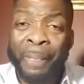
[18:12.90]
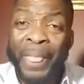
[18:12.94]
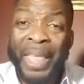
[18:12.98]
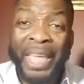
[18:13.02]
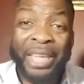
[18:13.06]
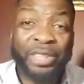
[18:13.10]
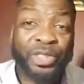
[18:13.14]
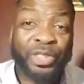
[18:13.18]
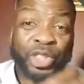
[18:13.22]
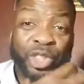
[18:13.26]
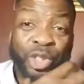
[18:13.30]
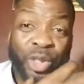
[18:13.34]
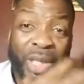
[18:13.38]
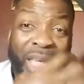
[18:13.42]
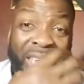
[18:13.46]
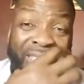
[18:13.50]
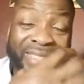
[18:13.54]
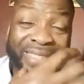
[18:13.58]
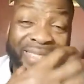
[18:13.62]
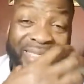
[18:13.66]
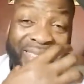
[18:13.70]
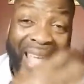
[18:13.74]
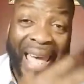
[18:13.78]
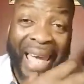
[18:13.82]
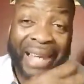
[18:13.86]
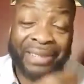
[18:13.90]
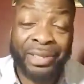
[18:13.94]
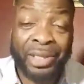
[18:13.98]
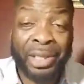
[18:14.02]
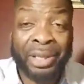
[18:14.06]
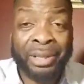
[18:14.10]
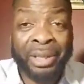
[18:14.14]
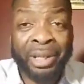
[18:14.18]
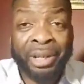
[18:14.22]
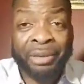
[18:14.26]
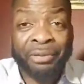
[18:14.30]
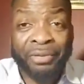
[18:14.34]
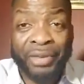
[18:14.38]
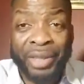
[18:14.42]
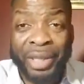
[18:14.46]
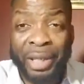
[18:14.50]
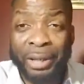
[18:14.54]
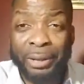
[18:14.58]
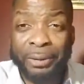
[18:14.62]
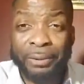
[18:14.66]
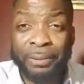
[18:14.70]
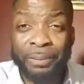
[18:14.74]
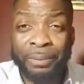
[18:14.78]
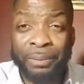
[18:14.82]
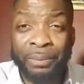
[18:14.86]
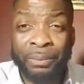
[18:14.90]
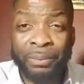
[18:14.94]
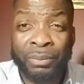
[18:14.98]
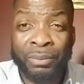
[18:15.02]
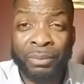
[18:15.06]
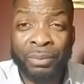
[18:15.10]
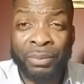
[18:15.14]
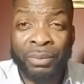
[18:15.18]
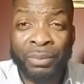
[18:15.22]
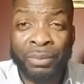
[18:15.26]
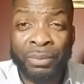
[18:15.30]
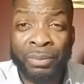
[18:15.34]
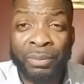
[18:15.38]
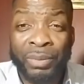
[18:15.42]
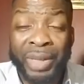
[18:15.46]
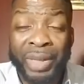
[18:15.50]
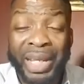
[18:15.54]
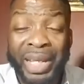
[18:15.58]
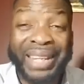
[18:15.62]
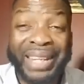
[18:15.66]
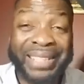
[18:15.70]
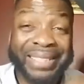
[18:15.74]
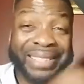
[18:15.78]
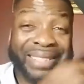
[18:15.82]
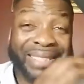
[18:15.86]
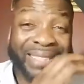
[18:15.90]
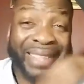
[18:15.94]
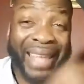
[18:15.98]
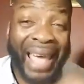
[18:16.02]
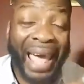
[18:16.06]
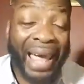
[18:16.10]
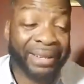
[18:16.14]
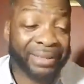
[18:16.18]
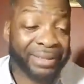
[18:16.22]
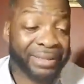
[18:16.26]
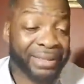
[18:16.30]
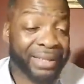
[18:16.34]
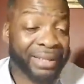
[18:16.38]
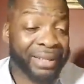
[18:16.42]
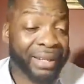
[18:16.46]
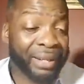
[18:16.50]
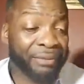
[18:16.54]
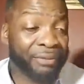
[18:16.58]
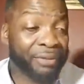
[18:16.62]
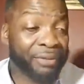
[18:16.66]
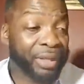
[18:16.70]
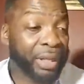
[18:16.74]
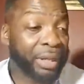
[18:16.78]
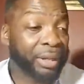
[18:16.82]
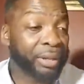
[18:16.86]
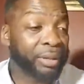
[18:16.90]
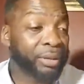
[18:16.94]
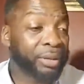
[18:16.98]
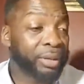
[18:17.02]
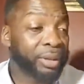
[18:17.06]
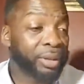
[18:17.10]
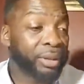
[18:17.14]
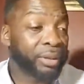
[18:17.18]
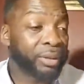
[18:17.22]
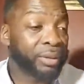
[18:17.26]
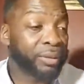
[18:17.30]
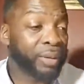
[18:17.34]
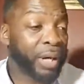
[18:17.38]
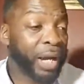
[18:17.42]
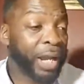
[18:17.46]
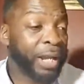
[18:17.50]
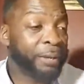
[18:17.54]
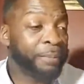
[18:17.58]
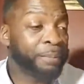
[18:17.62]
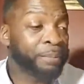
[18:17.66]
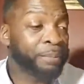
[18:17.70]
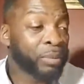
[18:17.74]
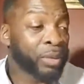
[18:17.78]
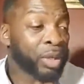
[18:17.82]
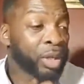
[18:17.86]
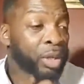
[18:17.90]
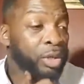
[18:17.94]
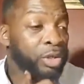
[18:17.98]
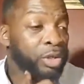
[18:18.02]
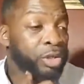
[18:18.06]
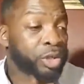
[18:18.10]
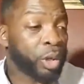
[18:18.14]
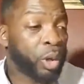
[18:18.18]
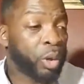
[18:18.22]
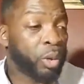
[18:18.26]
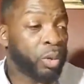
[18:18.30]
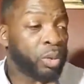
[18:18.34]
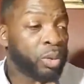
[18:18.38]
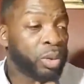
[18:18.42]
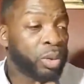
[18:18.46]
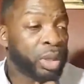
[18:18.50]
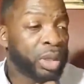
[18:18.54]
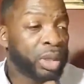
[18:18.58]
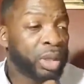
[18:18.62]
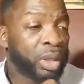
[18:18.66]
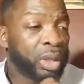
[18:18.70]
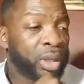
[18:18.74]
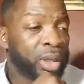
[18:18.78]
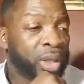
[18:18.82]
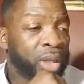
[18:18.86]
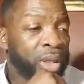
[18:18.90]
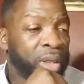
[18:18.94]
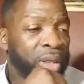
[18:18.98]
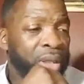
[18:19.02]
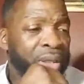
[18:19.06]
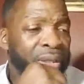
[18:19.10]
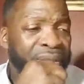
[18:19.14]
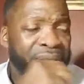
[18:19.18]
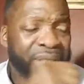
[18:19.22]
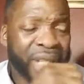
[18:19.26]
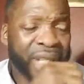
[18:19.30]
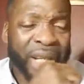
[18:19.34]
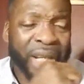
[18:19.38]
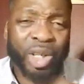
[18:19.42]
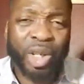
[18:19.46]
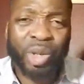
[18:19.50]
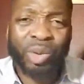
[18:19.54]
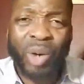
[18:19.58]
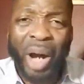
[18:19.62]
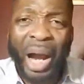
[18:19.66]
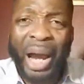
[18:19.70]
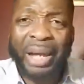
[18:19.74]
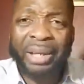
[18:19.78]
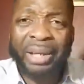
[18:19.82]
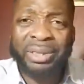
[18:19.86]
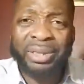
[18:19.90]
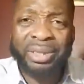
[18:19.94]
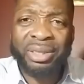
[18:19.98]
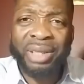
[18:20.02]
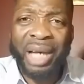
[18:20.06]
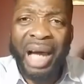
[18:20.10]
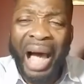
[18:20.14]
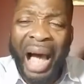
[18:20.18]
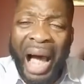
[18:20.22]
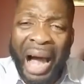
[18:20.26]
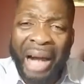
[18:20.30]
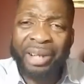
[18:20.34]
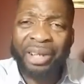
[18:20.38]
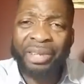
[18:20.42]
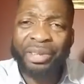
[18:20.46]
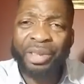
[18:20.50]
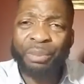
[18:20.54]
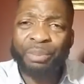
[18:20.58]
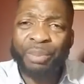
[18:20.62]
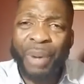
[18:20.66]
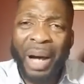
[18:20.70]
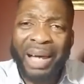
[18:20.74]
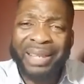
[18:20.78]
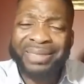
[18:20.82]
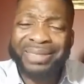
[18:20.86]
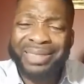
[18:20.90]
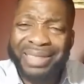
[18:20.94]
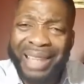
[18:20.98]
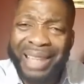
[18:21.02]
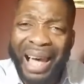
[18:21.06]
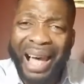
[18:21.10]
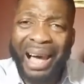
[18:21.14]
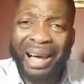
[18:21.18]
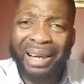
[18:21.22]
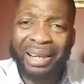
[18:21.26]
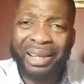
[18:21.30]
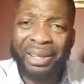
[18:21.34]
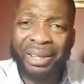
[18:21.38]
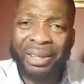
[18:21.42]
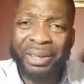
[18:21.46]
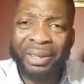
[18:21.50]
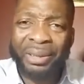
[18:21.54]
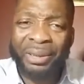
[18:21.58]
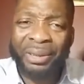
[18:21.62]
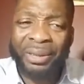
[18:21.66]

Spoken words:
It's that significant. It is that significant, right? So did Christ honor the Pasach?